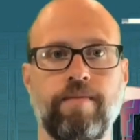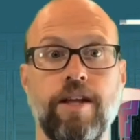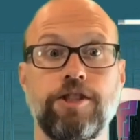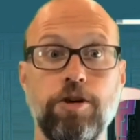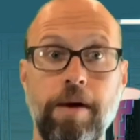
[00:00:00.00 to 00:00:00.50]

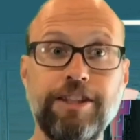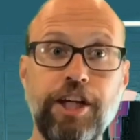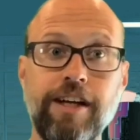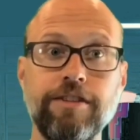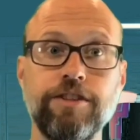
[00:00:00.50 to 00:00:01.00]
So my
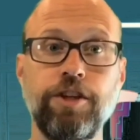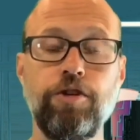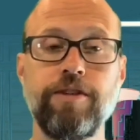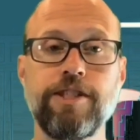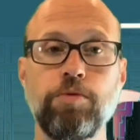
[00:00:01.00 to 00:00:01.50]
challenge to you
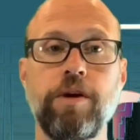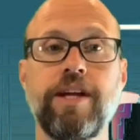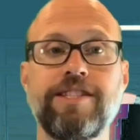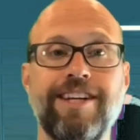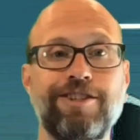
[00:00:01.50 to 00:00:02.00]
this week is to get